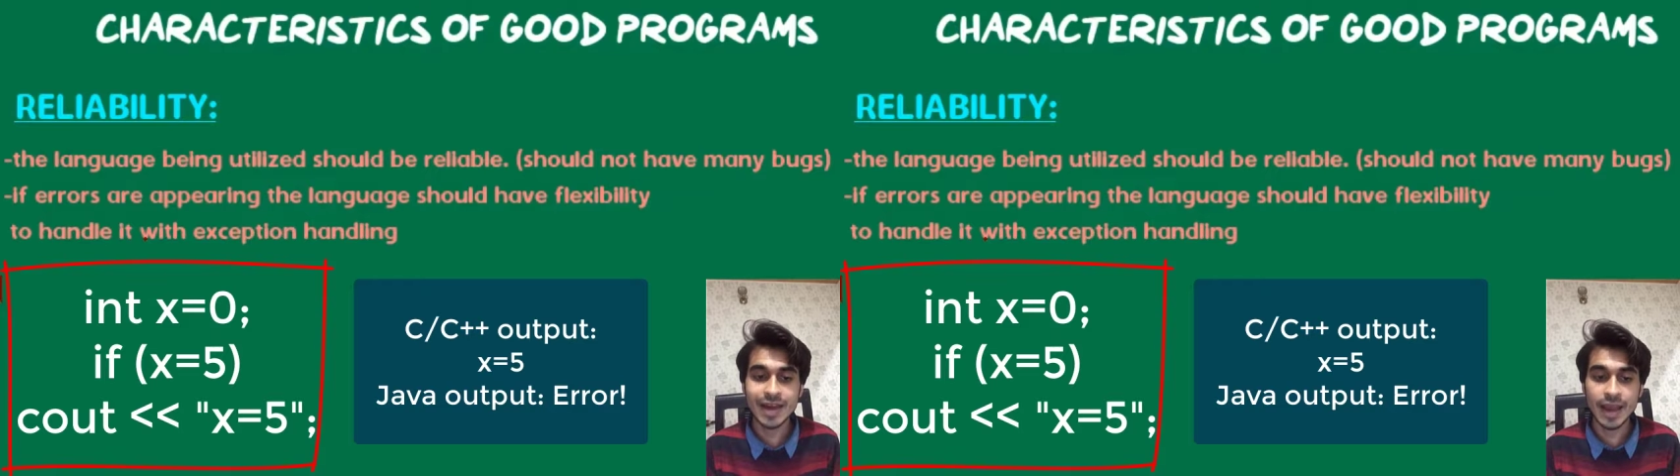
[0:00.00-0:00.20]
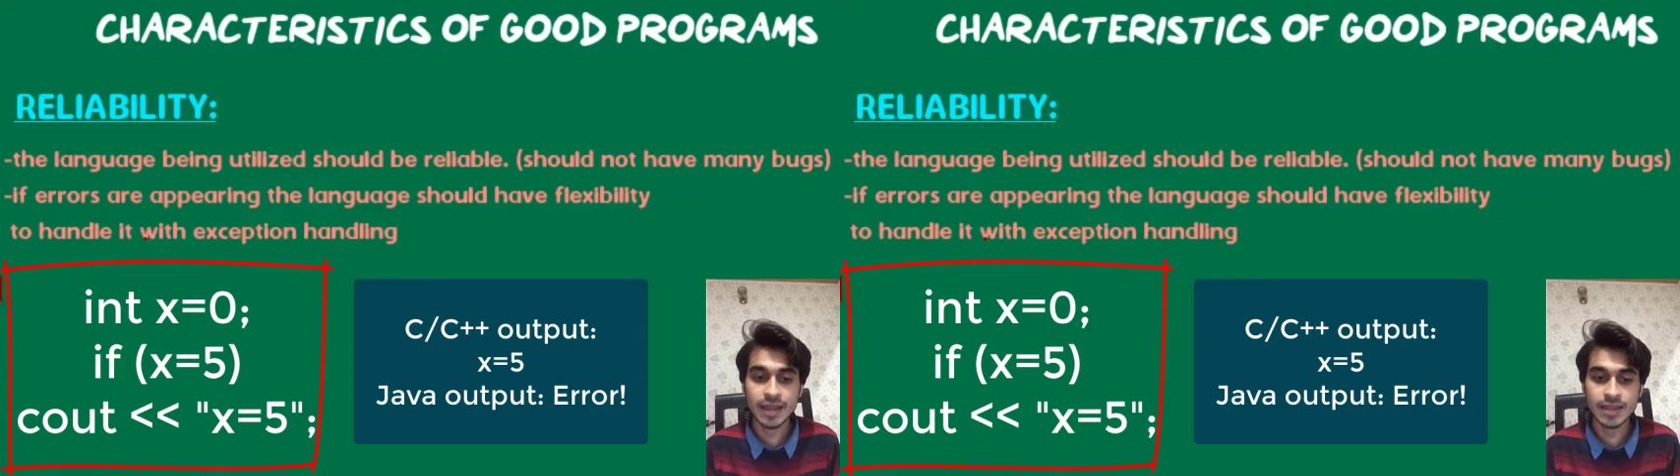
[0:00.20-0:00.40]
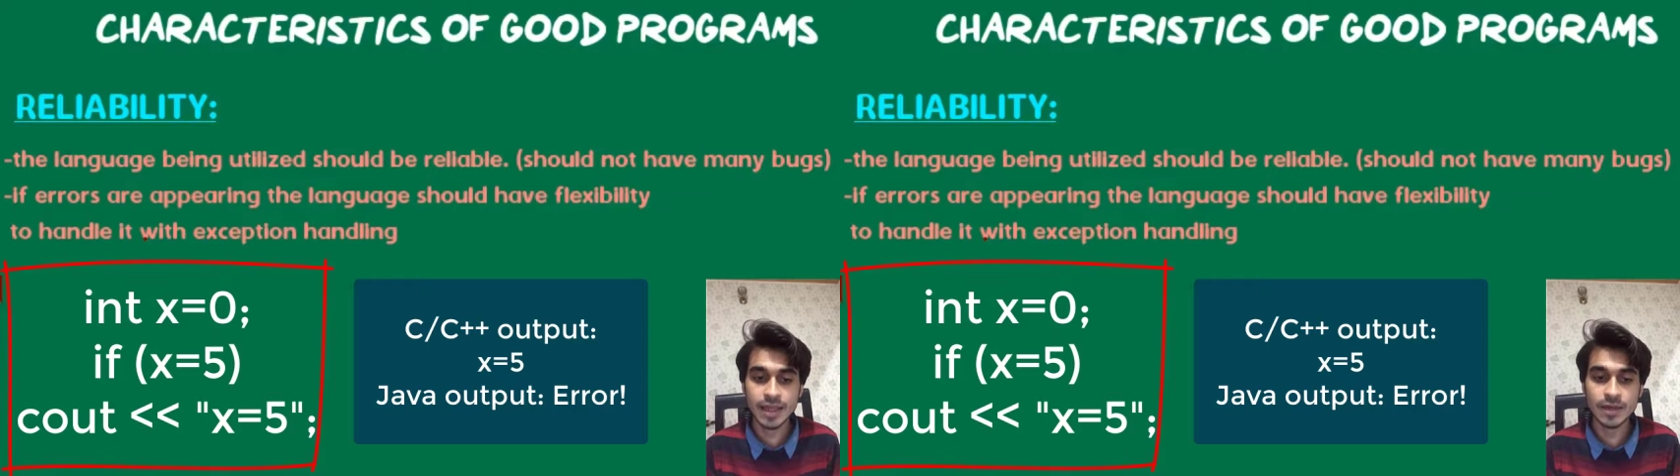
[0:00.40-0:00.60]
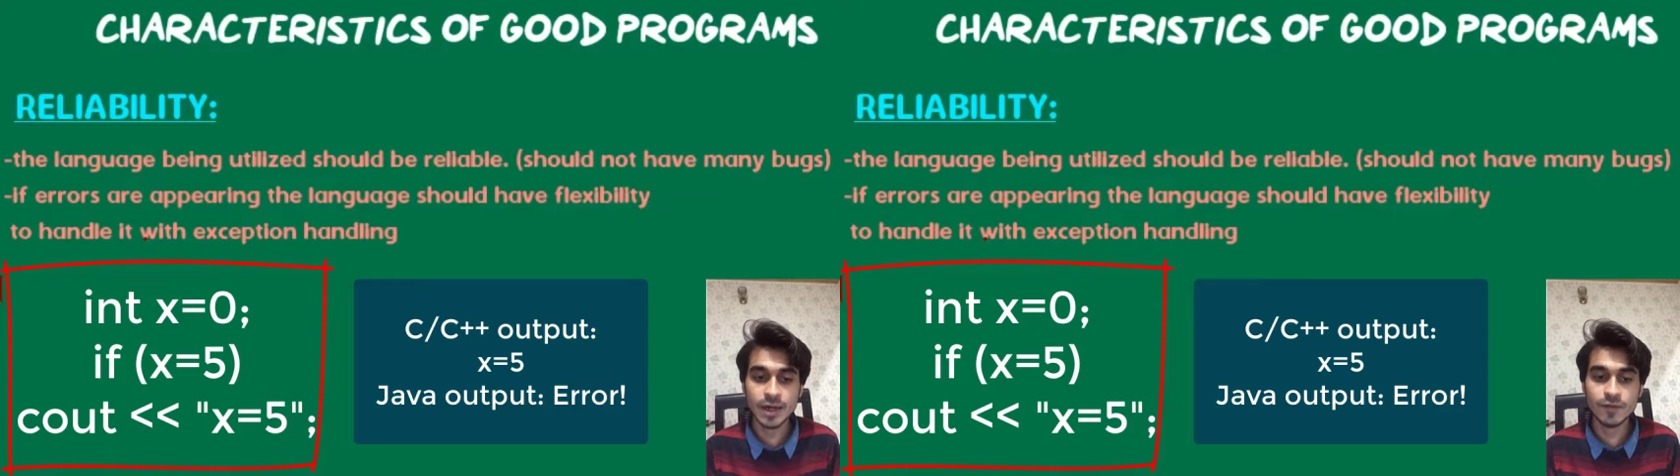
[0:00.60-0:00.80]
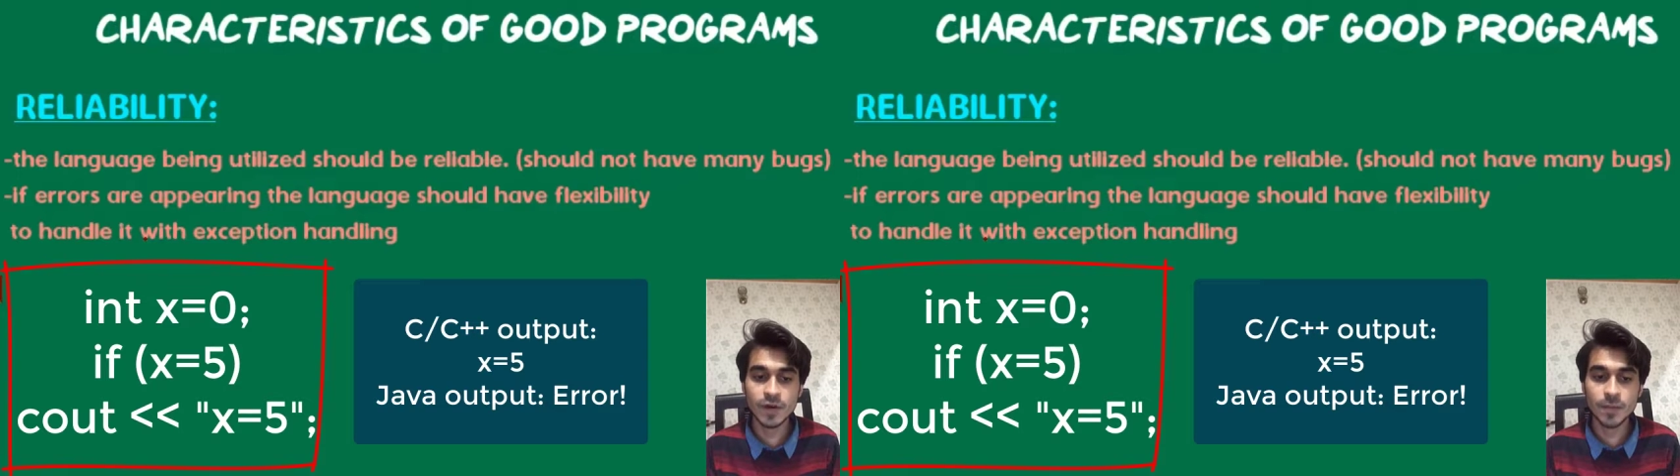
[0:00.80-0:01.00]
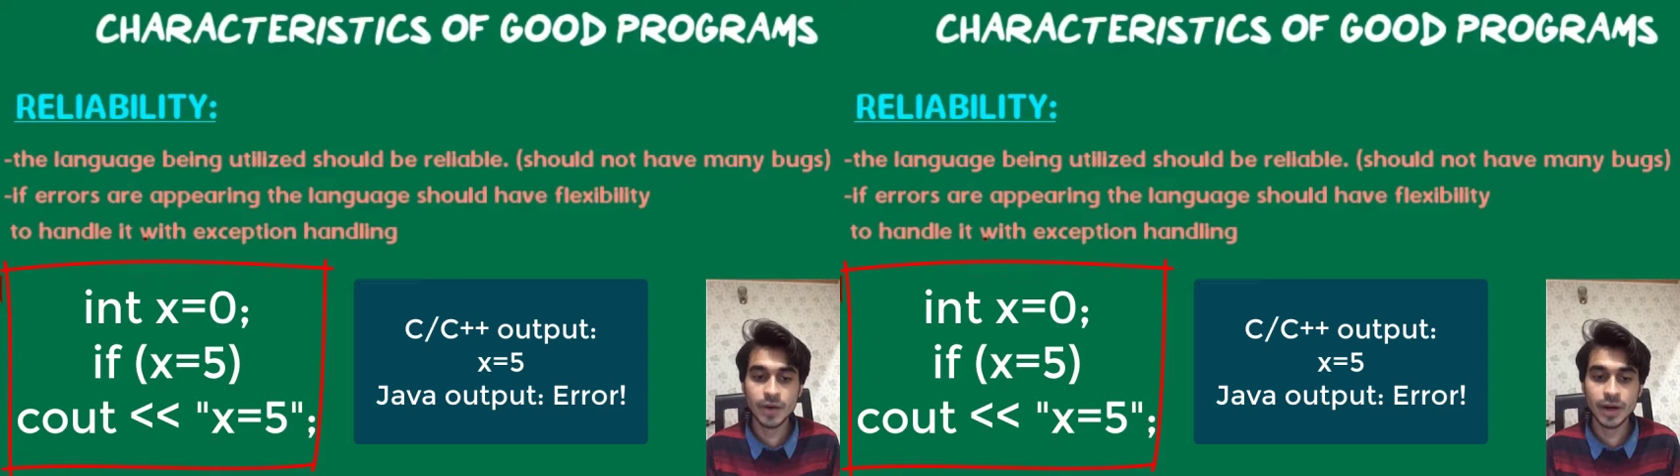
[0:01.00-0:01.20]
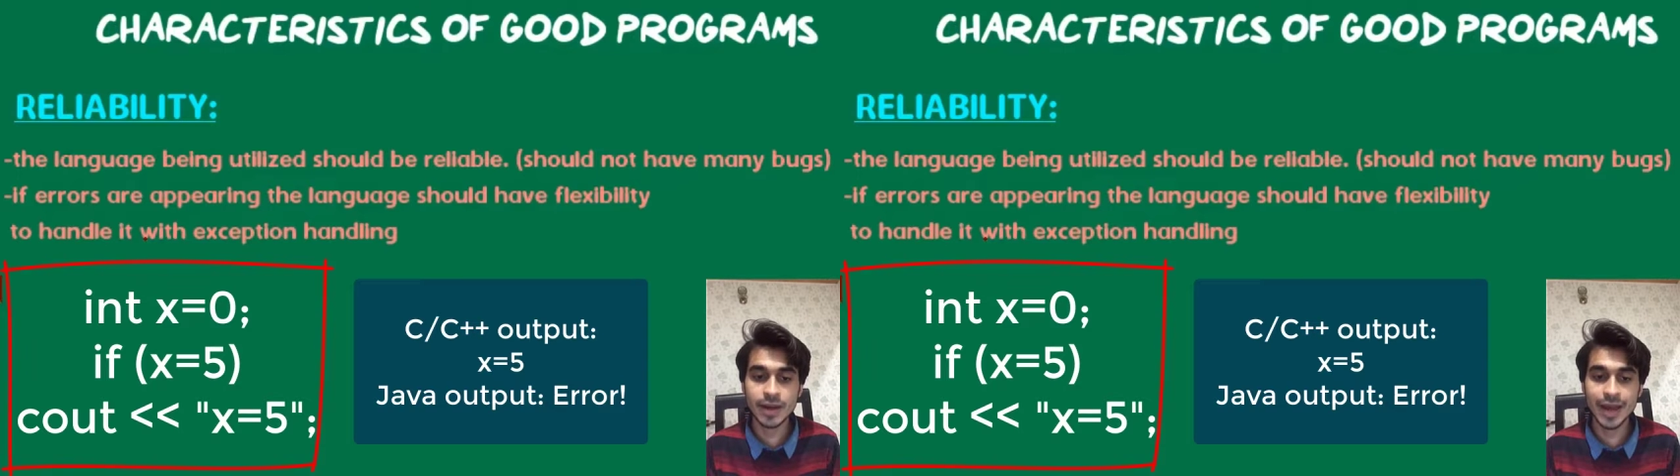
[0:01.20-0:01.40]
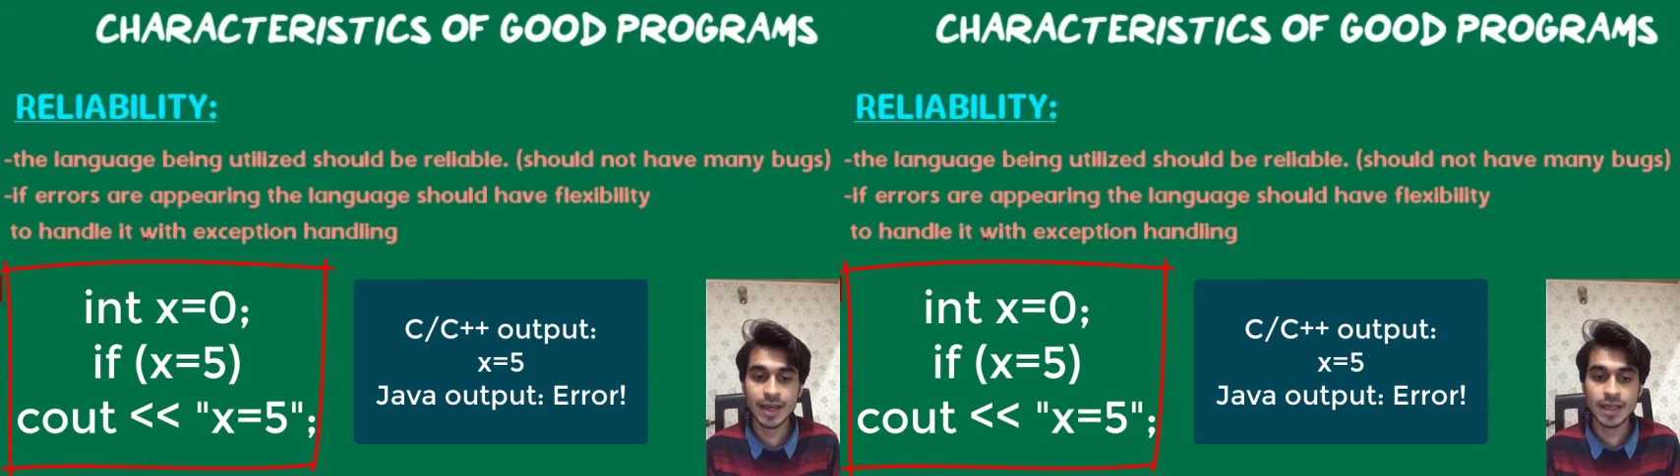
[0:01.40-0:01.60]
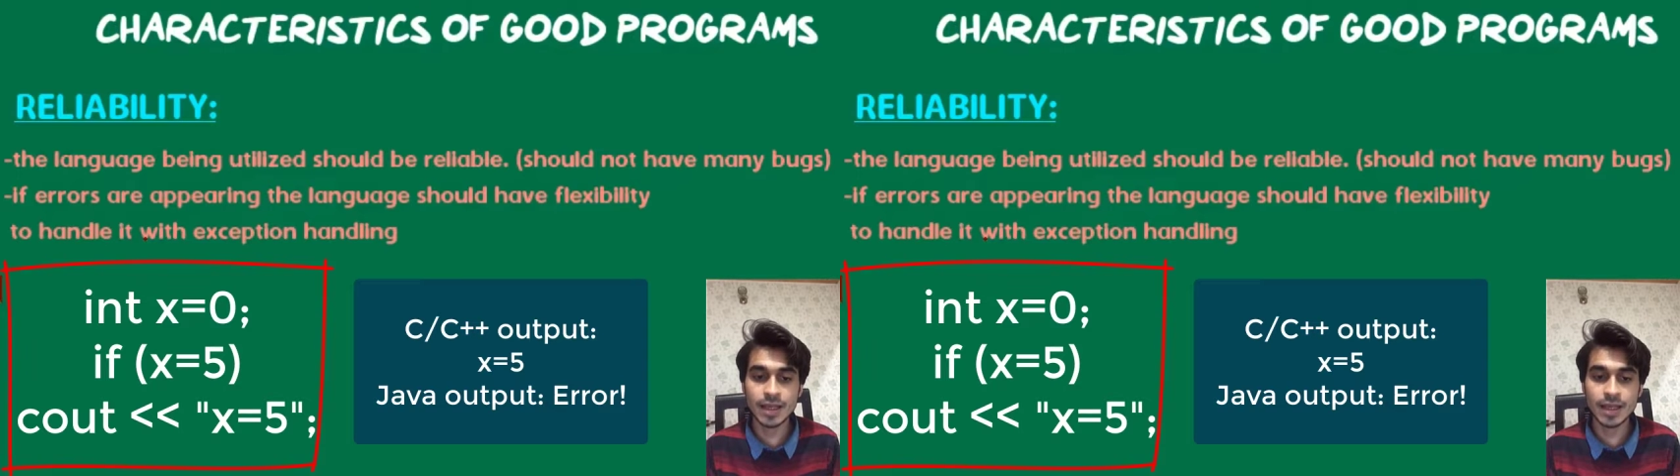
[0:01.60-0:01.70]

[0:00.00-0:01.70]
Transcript: and then it will print x